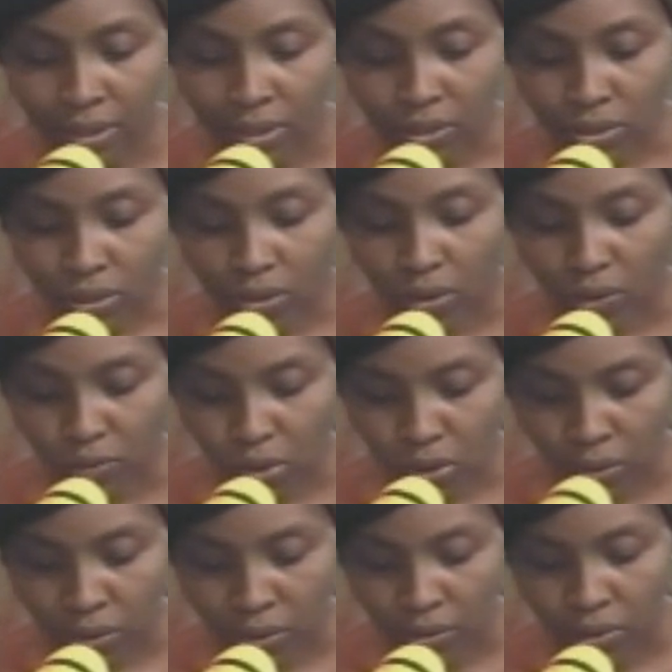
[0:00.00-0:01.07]
son of
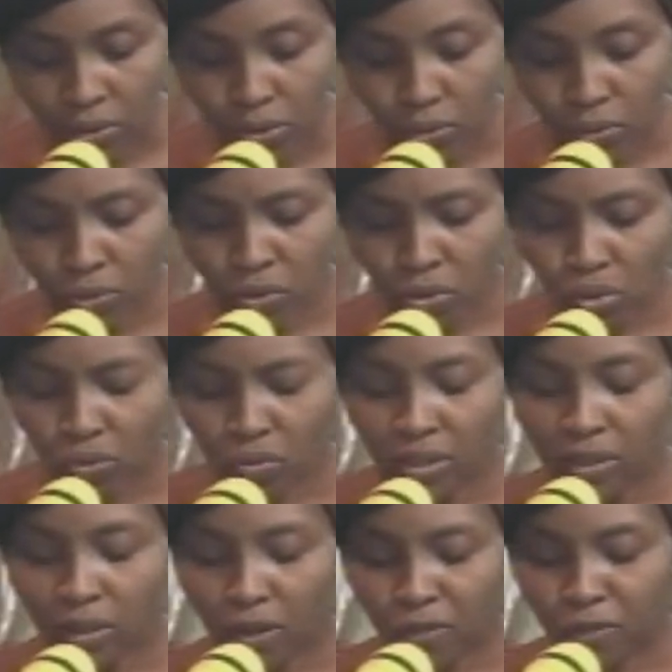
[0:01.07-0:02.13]
John, do you
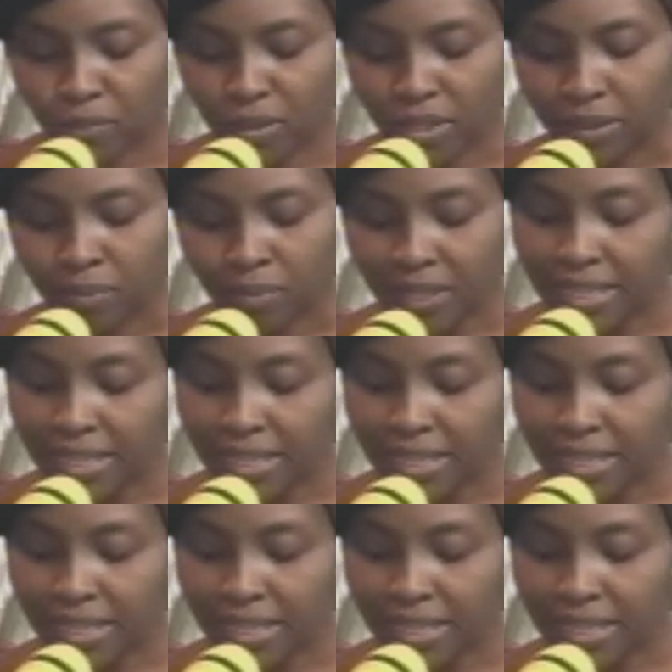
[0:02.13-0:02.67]
truly love me?